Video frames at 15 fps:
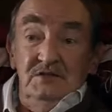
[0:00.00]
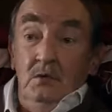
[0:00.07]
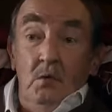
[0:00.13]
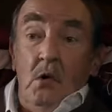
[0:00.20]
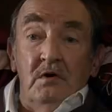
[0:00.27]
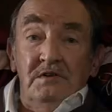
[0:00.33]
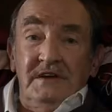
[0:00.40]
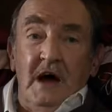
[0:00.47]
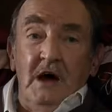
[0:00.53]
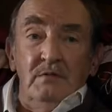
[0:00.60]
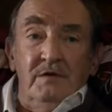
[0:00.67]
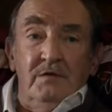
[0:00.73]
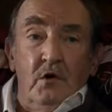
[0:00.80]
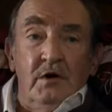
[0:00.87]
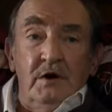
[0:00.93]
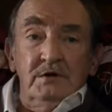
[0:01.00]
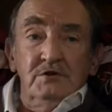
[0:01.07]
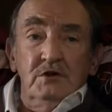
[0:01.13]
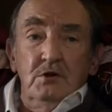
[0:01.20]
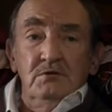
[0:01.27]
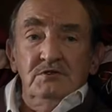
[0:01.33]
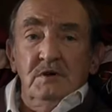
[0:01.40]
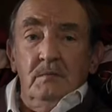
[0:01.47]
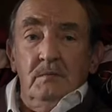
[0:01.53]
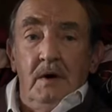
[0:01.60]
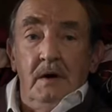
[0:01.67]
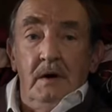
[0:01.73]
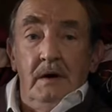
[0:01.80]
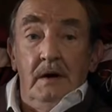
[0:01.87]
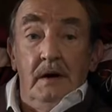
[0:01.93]
She walked out before I could use them.
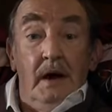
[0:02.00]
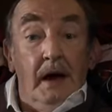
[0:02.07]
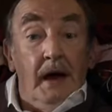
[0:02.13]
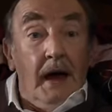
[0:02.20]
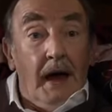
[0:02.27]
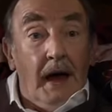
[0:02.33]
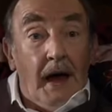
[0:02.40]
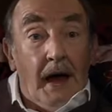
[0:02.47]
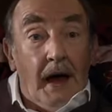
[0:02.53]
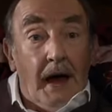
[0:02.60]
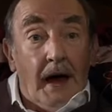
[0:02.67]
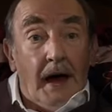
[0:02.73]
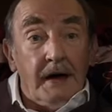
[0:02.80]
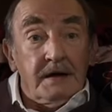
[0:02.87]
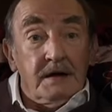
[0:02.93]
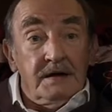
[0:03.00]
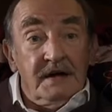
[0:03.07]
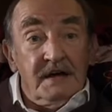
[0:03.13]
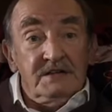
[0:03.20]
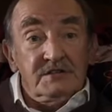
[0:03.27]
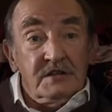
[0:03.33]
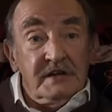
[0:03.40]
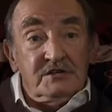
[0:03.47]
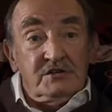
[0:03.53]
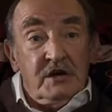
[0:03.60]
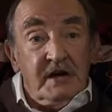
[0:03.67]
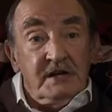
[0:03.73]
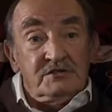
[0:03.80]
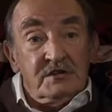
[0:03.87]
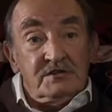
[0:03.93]
Can easily
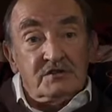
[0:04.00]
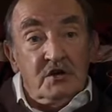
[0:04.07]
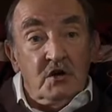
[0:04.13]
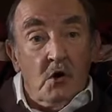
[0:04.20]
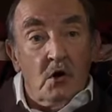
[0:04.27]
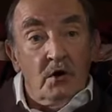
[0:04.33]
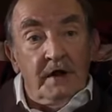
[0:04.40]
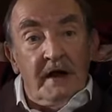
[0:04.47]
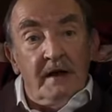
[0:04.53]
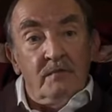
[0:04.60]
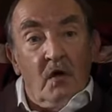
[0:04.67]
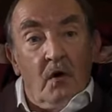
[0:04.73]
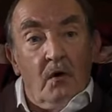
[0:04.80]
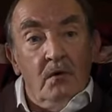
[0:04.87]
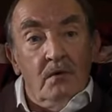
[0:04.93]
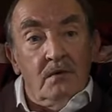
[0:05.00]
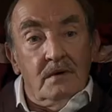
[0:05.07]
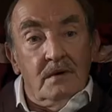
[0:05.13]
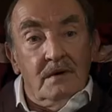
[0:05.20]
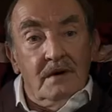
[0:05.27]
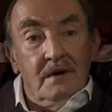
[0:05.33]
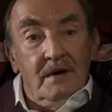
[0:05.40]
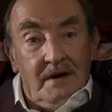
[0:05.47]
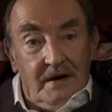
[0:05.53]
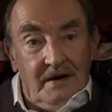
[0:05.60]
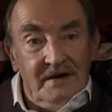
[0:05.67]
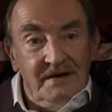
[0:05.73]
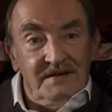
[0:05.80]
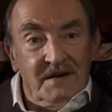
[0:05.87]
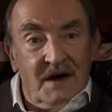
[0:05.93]
change it to your name, though.
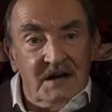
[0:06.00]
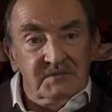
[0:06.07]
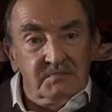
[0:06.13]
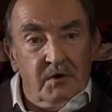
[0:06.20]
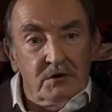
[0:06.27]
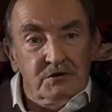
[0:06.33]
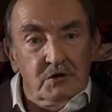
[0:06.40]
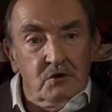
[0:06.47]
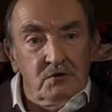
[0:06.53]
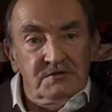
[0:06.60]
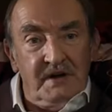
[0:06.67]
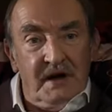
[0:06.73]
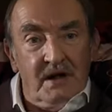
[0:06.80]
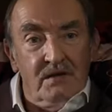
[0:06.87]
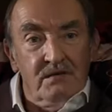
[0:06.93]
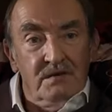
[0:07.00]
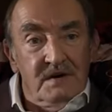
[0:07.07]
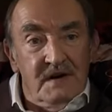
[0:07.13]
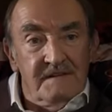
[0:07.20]
Hey, nice posh hotel.